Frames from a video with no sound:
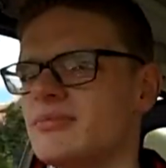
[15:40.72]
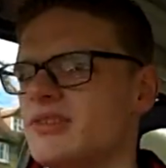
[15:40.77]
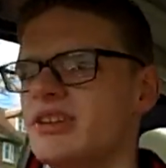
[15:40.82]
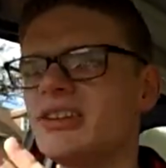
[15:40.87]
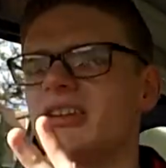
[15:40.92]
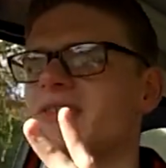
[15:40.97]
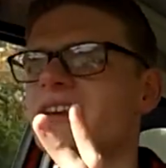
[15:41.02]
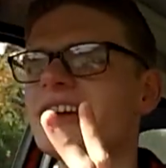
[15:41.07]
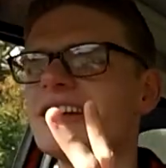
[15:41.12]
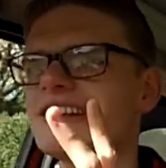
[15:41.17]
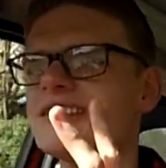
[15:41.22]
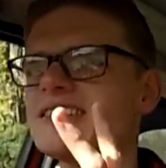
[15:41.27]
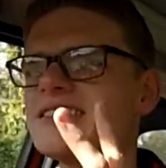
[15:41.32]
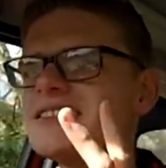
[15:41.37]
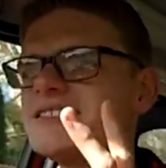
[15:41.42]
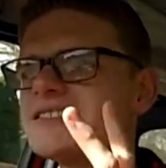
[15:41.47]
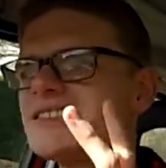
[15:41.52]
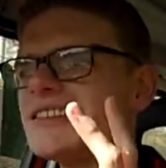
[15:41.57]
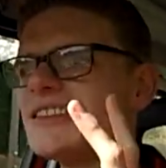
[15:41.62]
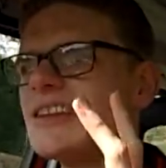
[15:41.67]
You don't get the
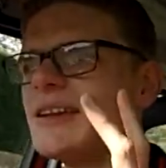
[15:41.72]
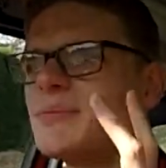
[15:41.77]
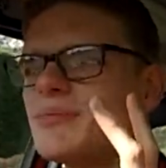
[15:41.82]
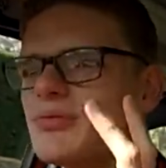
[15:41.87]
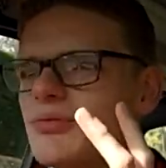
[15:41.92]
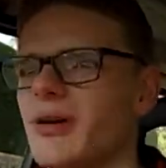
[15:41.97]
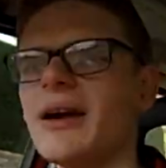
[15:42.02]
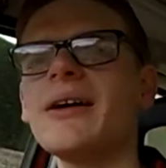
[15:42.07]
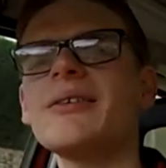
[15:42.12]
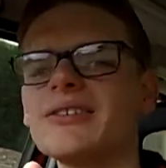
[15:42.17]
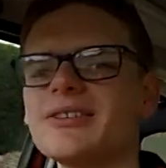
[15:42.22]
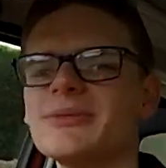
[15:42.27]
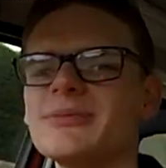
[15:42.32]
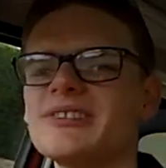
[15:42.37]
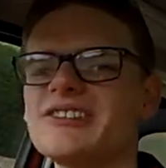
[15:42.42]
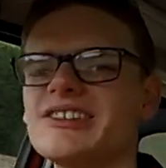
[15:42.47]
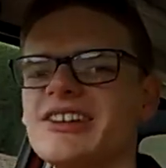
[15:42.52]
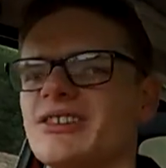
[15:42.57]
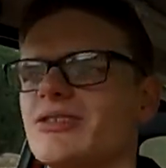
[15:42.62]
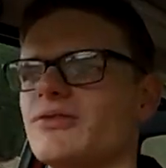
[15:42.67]
sense that they're proud of
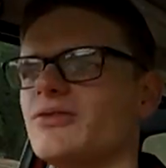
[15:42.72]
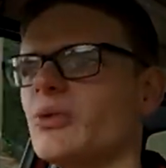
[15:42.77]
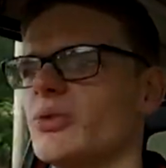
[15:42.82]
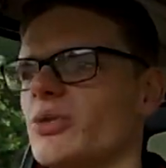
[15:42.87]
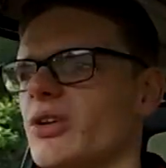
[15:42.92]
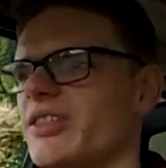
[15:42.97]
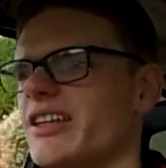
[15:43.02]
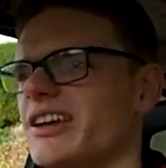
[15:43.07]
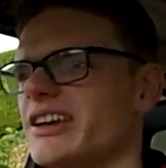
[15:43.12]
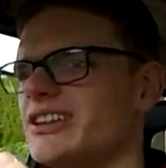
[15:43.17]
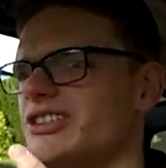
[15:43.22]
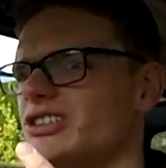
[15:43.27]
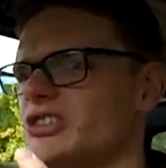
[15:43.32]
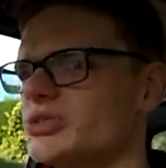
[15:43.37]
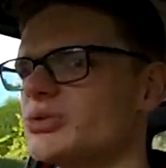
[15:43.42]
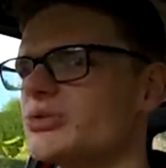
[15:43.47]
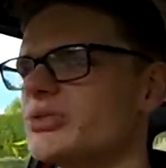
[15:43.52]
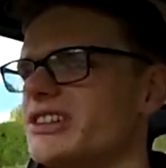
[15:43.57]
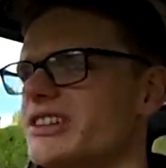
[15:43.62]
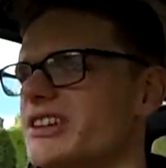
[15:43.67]
themselves or that they
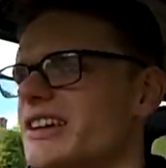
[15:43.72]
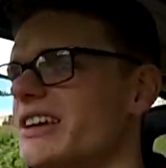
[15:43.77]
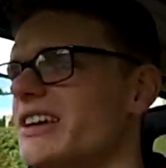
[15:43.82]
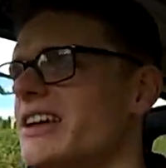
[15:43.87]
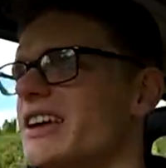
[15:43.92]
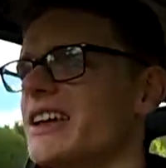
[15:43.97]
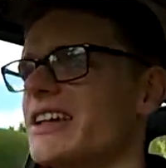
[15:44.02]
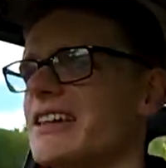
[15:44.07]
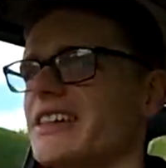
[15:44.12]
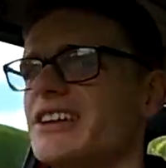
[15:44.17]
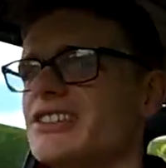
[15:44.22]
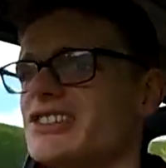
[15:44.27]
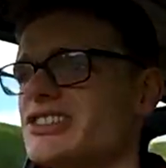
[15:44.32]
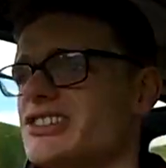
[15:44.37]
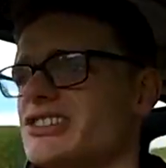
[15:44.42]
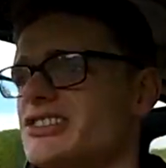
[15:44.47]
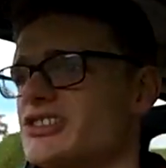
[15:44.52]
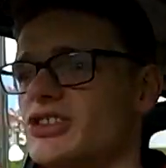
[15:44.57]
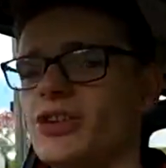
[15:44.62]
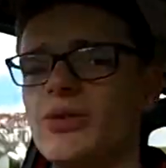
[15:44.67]
enjoyed it, they
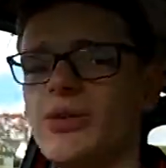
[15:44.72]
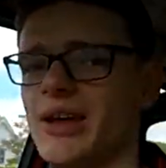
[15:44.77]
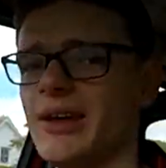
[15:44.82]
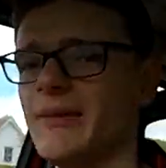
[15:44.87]
just do